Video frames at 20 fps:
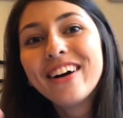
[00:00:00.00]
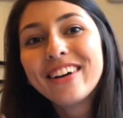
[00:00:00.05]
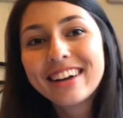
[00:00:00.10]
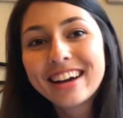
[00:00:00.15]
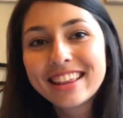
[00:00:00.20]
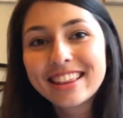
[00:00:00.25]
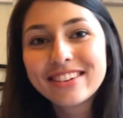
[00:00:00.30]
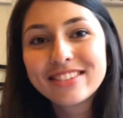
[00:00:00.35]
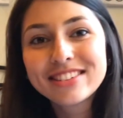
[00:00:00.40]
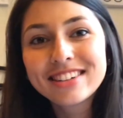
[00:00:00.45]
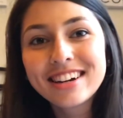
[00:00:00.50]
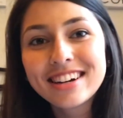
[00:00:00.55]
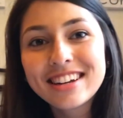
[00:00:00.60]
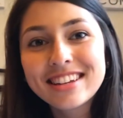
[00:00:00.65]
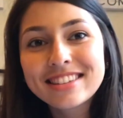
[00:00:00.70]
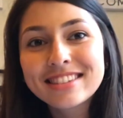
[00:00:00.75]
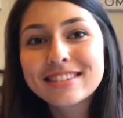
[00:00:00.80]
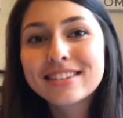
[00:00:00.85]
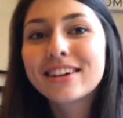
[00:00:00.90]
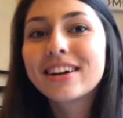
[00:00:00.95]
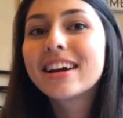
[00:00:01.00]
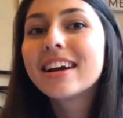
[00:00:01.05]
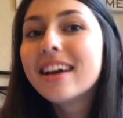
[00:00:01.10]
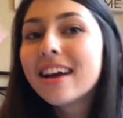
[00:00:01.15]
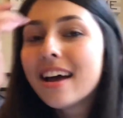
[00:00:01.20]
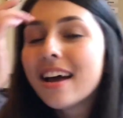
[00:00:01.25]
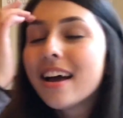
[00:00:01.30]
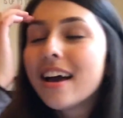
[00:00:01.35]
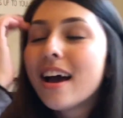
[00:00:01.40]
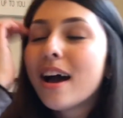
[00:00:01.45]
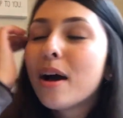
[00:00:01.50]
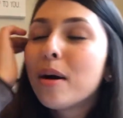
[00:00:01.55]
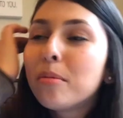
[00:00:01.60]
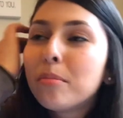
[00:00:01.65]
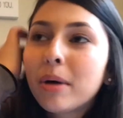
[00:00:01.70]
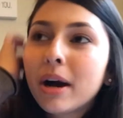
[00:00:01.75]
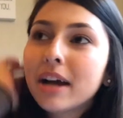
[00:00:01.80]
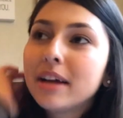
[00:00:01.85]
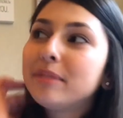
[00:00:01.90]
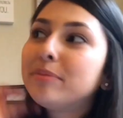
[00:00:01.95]
Okay, that was not necessary.
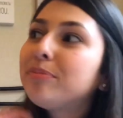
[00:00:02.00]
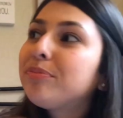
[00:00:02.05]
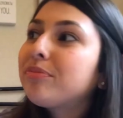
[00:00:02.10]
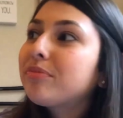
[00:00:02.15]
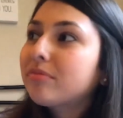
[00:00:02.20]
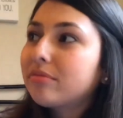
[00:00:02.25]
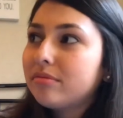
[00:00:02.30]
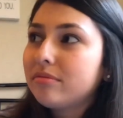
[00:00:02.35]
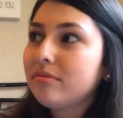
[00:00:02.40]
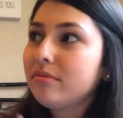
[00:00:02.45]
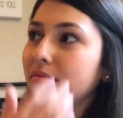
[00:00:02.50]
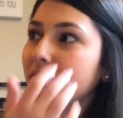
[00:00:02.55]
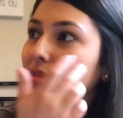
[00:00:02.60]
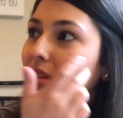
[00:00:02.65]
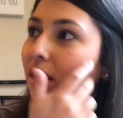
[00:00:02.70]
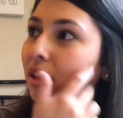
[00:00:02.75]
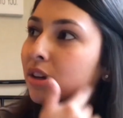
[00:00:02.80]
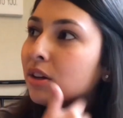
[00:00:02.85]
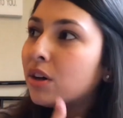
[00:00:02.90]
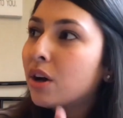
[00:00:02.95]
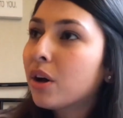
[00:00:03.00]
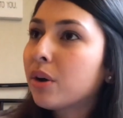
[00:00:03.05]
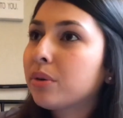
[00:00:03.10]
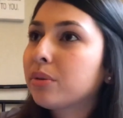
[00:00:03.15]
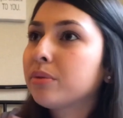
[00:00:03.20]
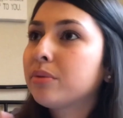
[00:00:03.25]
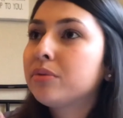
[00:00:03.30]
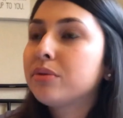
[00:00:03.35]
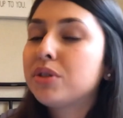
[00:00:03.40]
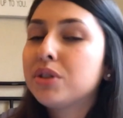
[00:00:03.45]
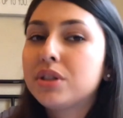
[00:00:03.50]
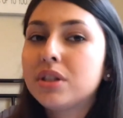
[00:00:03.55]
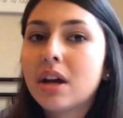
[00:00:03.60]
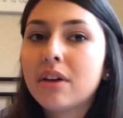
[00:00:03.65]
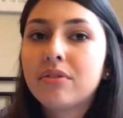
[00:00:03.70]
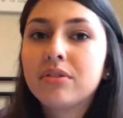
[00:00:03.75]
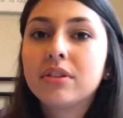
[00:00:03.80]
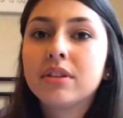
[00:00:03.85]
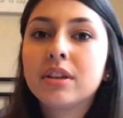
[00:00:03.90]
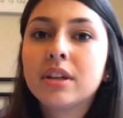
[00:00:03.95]
But, you know, just
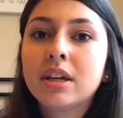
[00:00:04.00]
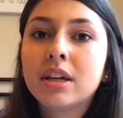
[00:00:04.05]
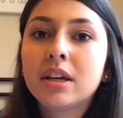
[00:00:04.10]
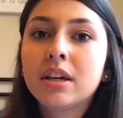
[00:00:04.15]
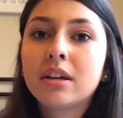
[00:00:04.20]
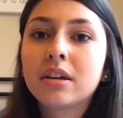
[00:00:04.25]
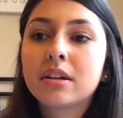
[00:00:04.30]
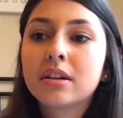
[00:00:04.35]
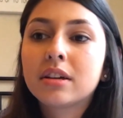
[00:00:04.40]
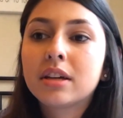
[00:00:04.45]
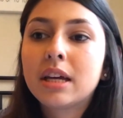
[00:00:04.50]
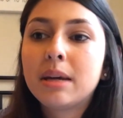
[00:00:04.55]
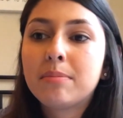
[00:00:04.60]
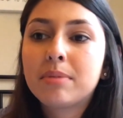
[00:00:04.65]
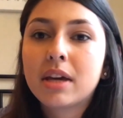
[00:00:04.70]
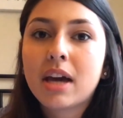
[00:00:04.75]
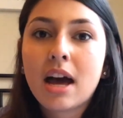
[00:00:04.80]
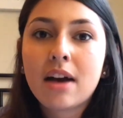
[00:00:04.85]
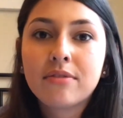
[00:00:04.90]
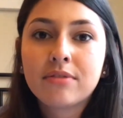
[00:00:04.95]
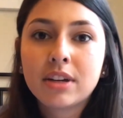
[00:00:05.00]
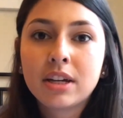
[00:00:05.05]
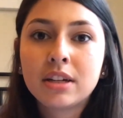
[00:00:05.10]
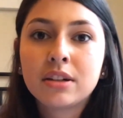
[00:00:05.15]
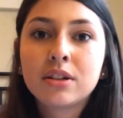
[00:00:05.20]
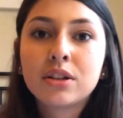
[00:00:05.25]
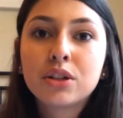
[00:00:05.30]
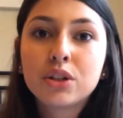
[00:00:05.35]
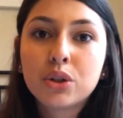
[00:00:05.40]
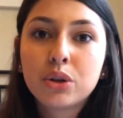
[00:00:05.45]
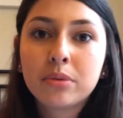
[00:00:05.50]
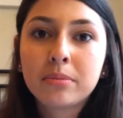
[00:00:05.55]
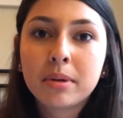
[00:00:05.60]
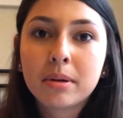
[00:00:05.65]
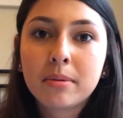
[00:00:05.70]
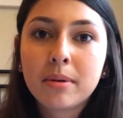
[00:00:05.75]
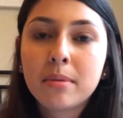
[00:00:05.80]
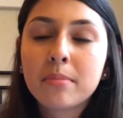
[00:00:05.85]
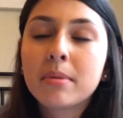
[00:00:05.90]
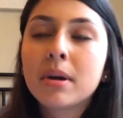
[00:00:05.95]
definitely keep the caffeine to a
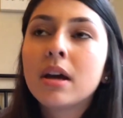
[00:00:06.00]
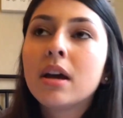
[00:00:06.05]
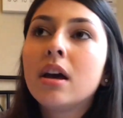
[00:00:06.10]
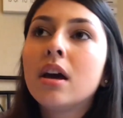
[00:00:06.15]
minimum.